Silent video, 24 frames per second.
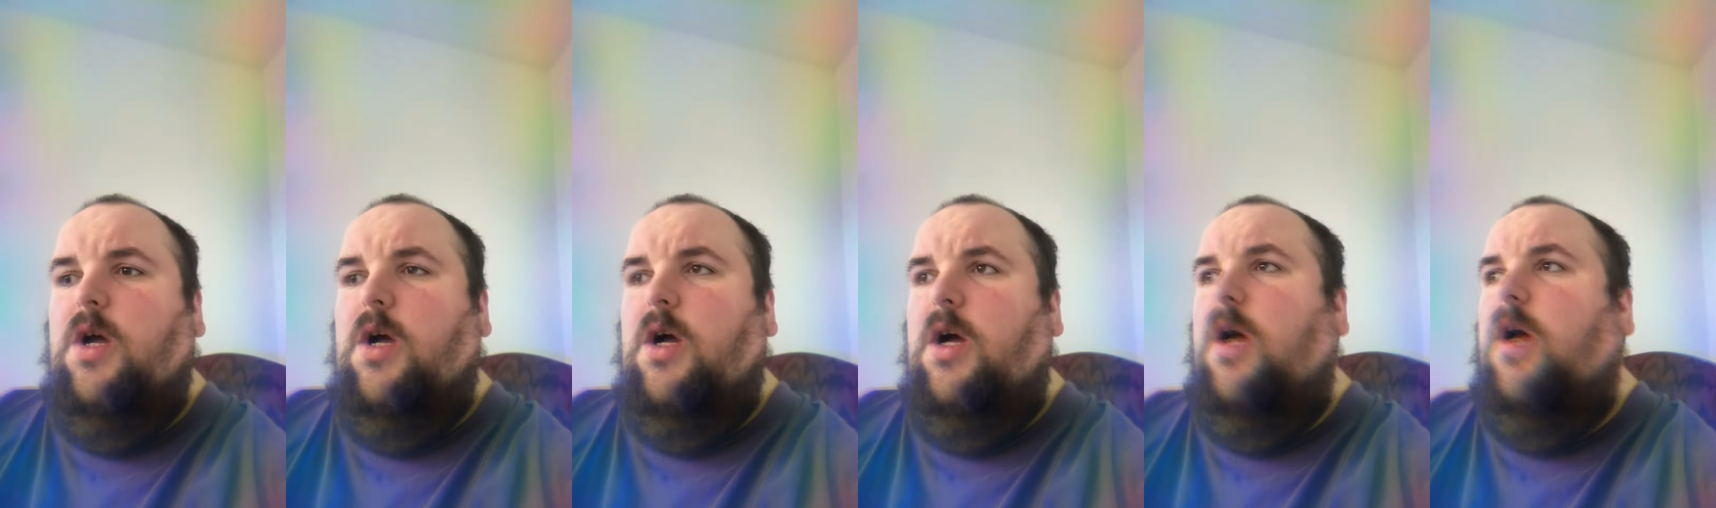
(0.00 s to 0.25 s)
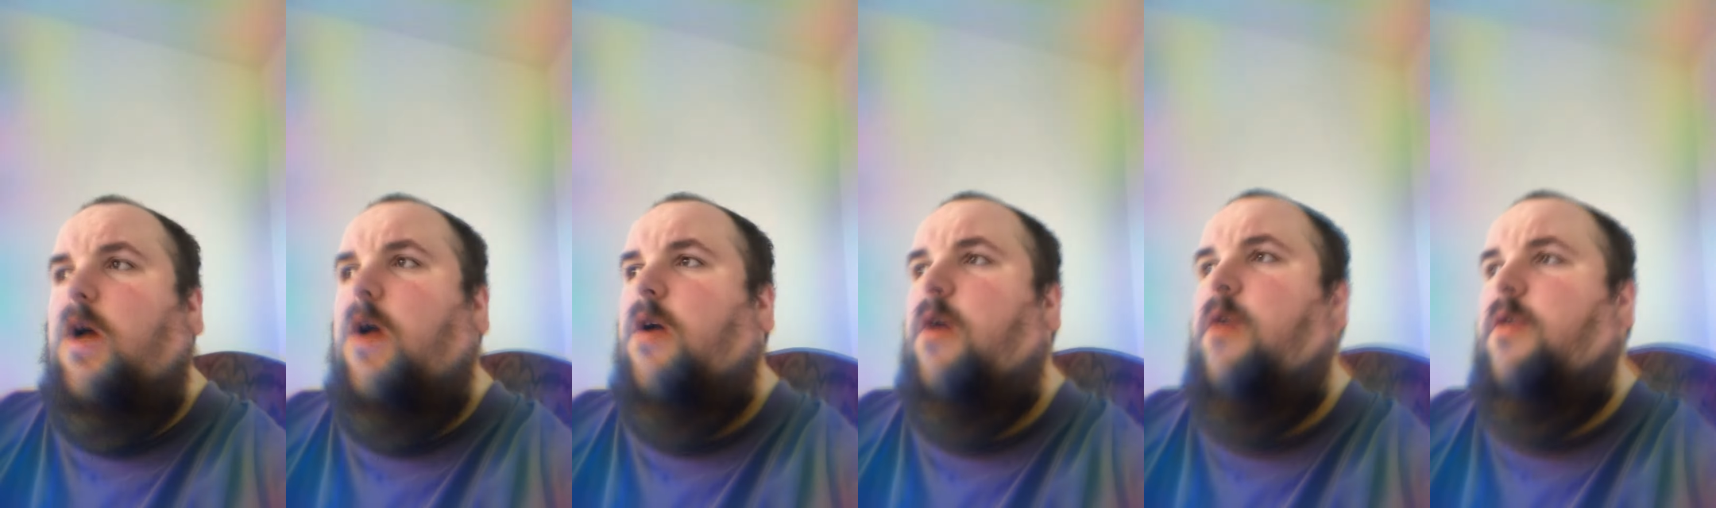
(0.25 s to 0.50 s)

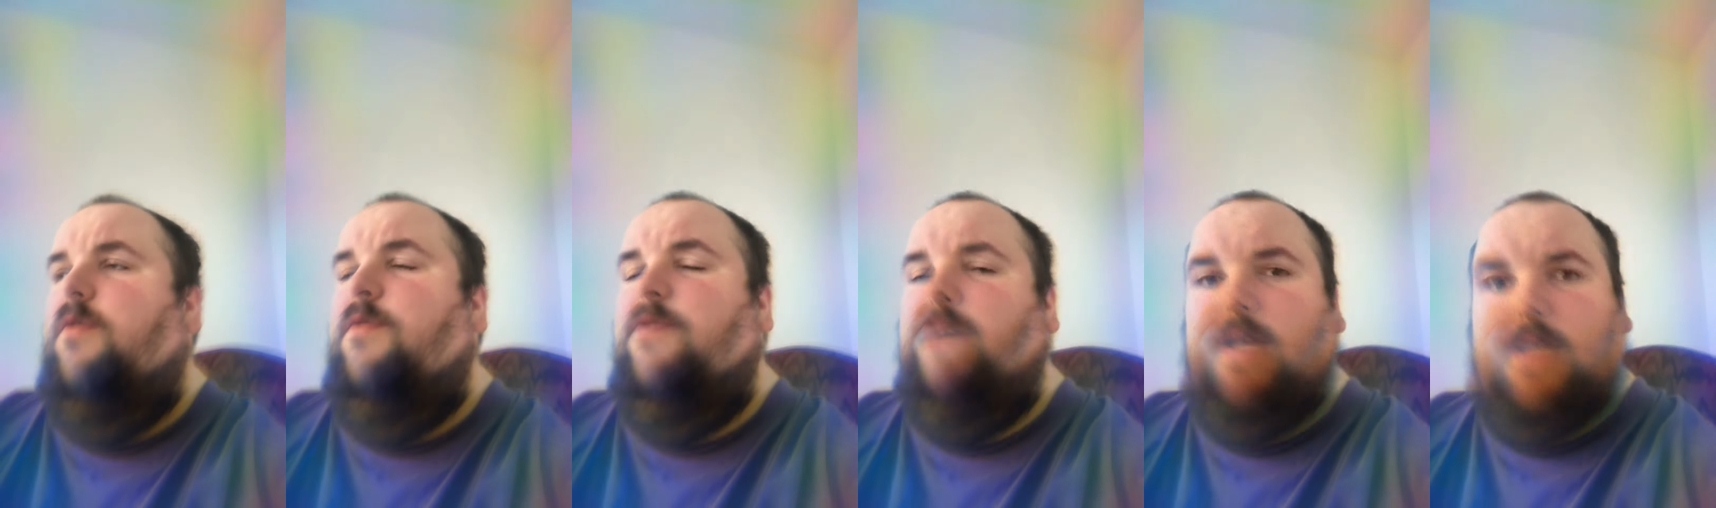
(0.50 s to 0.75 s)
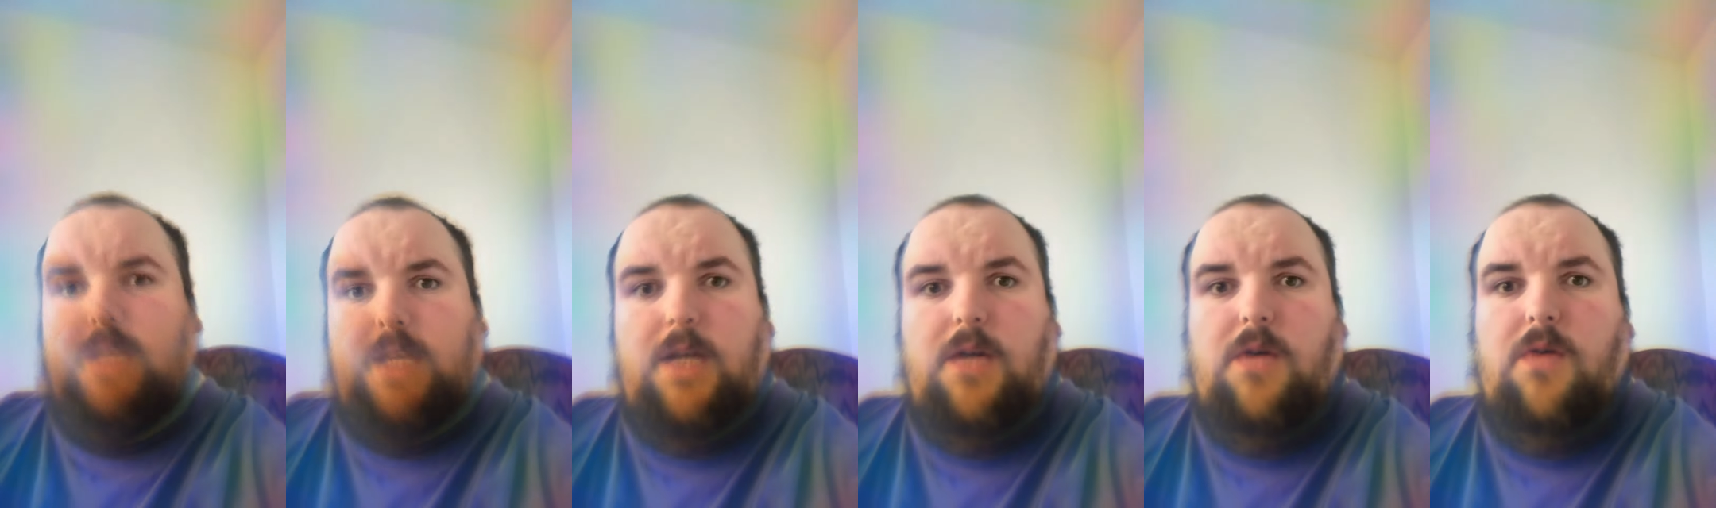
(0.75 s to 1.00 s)
the
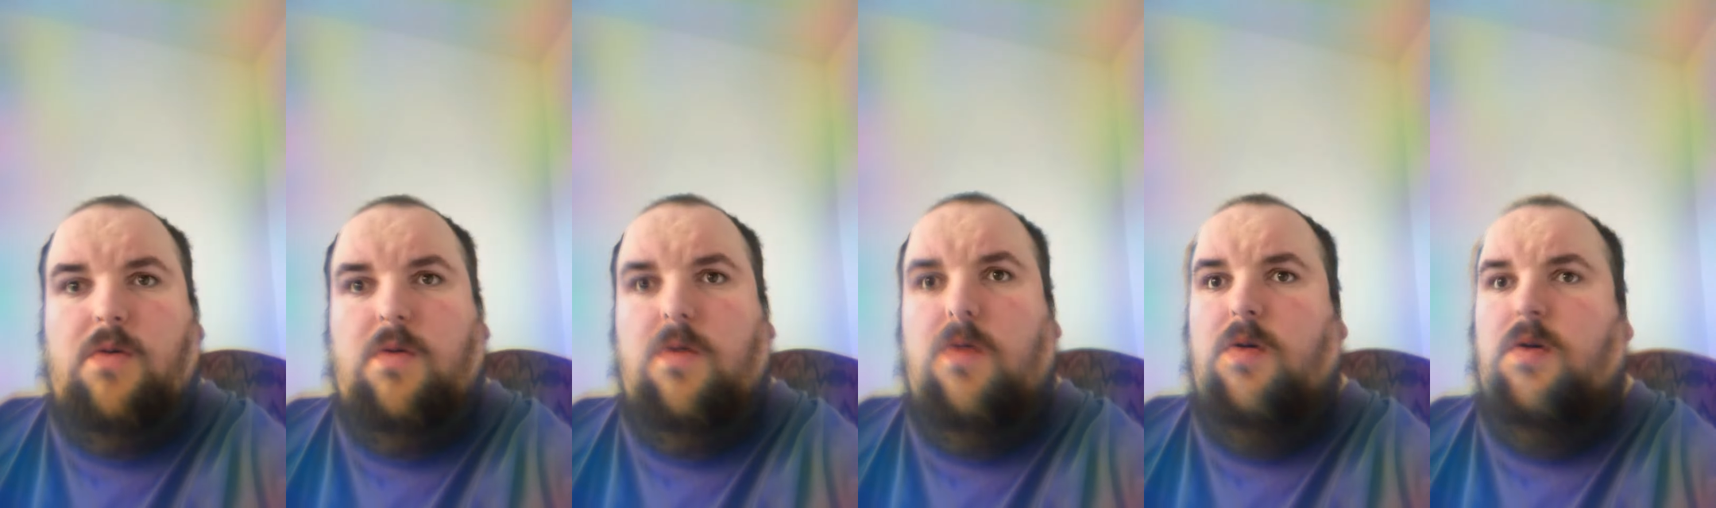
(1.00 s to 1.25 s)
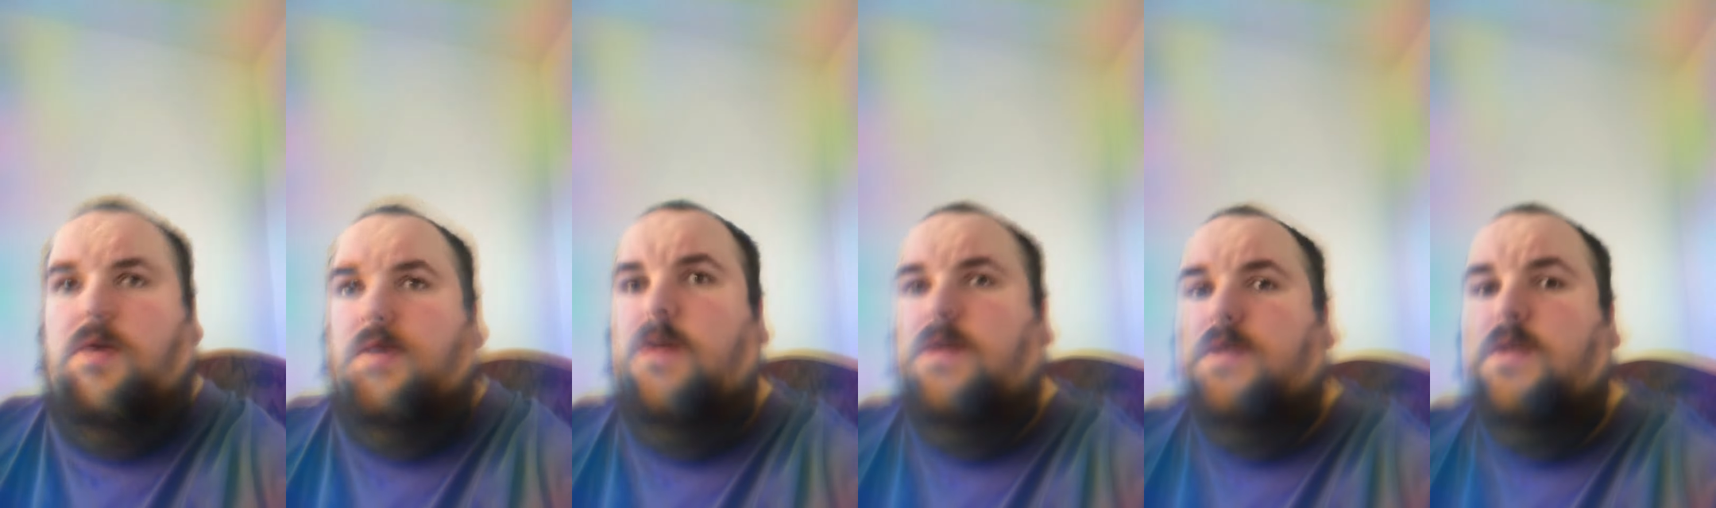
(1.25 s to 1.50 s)
Viking
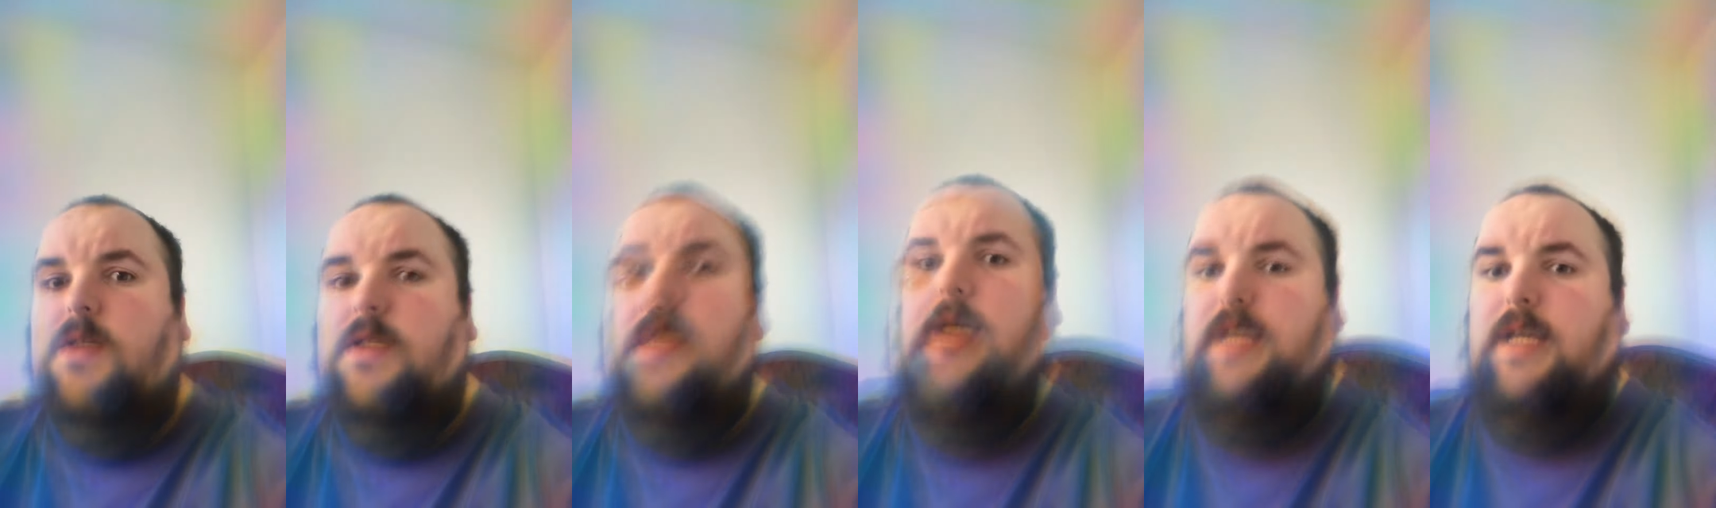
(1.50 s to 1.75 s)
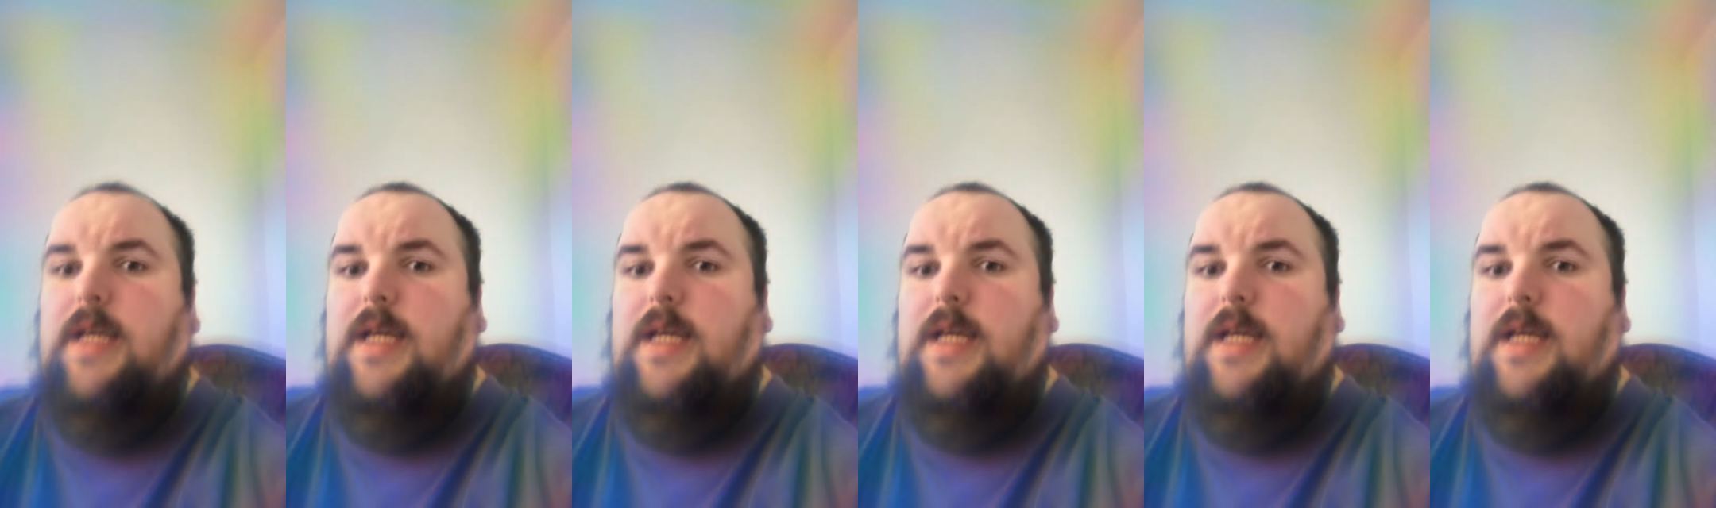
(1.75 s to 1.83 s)
horns,